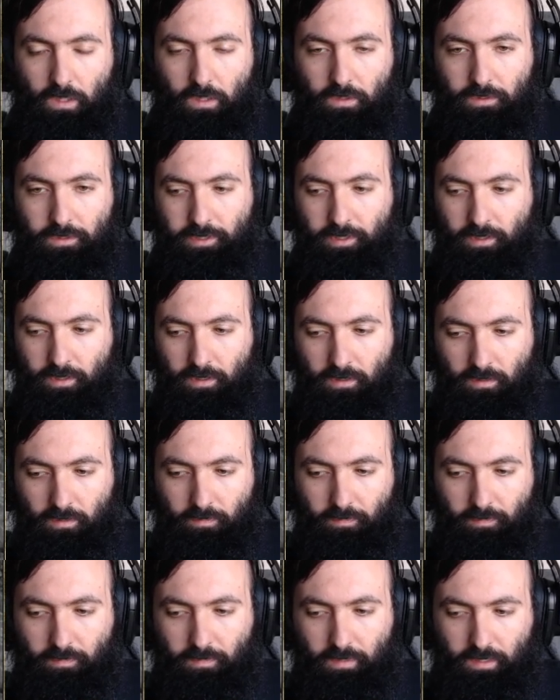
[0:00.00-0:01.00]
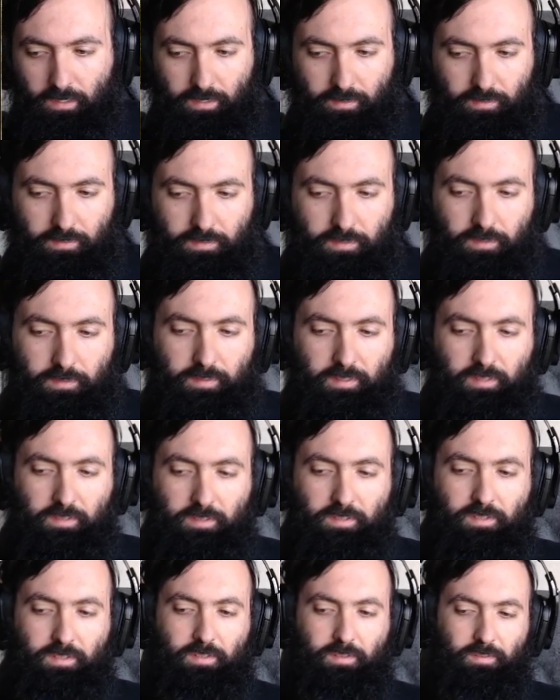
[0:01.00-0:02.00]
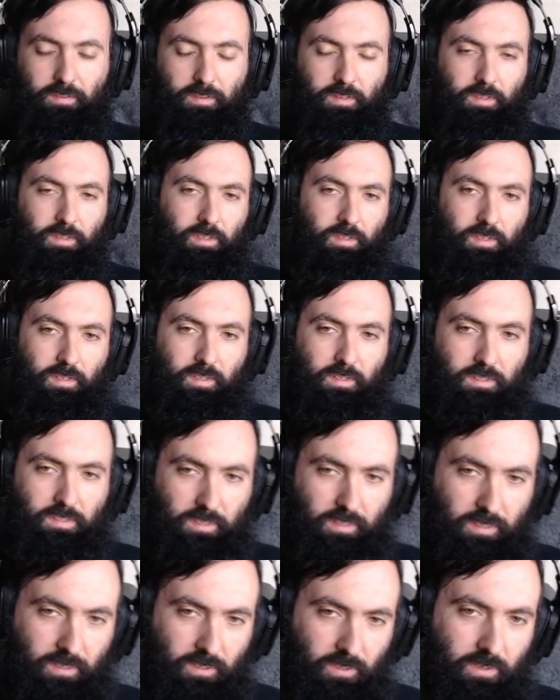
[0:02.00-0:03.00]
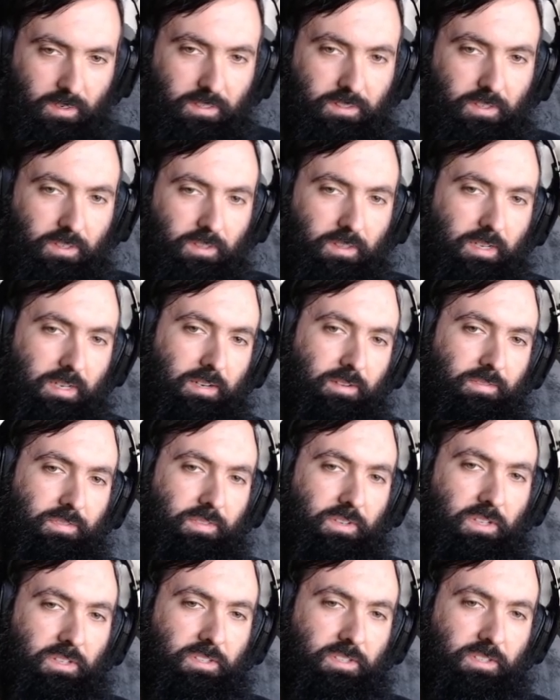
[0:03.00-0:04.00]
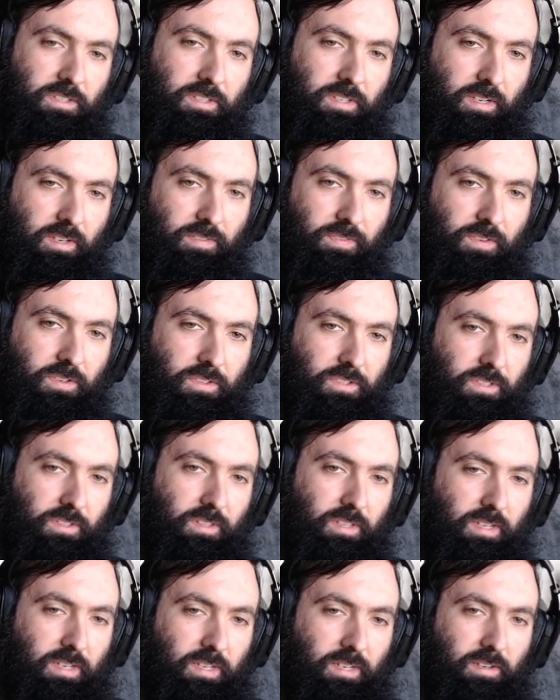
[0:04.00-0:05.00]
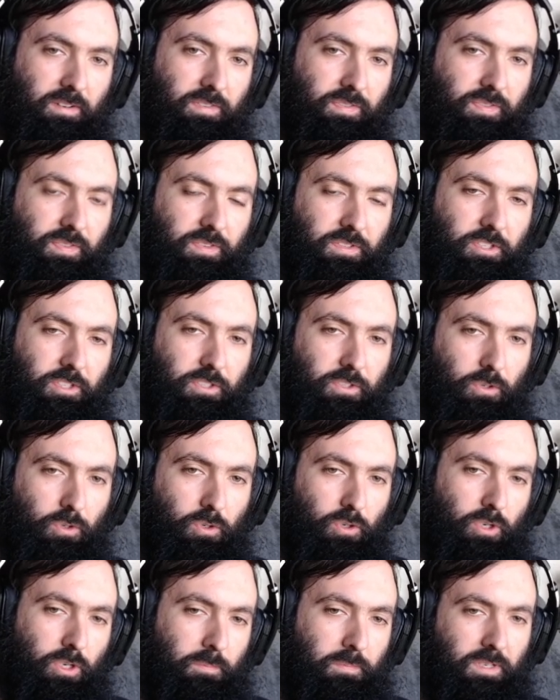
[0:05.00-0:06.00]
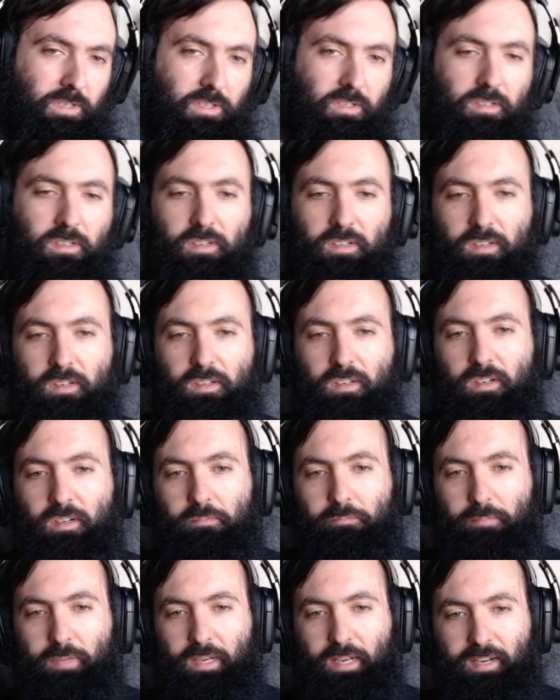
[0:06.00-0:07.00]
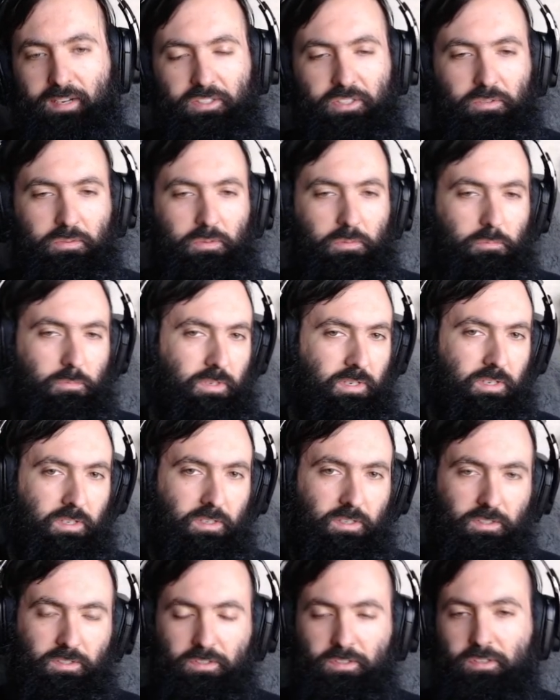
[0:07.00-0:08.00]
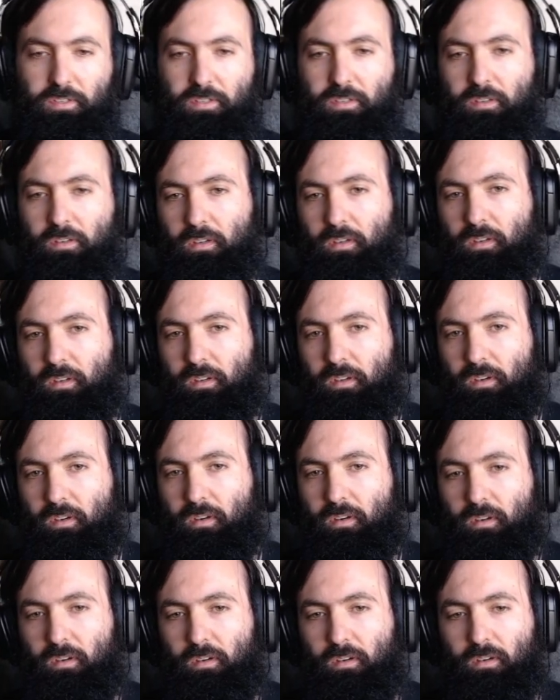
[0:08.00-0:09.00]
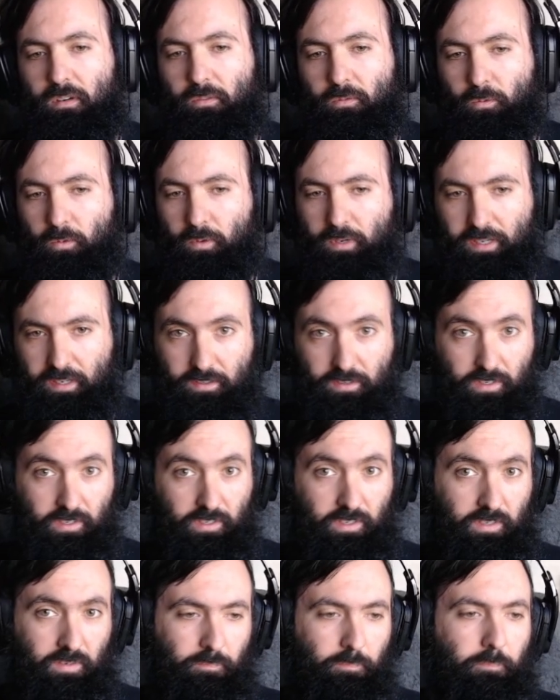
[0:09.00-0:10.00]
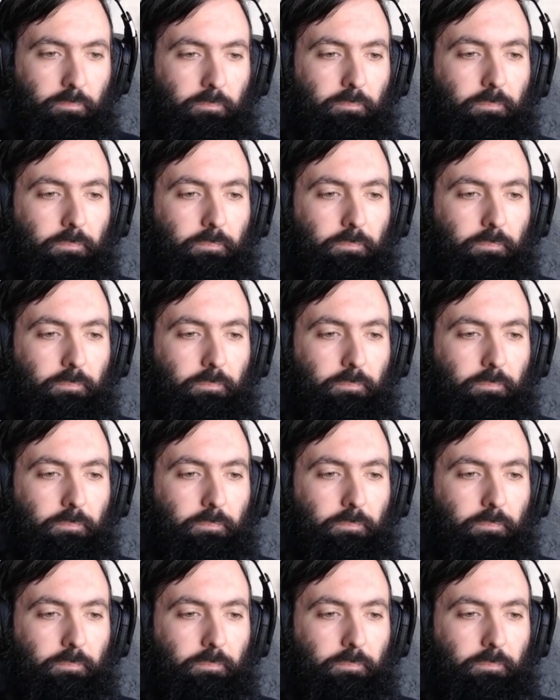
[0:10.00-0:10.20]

So, yeah, this is nuts. So, it's a lot of good stuff. There's a lot of Sorb, Maximum Res, Regen.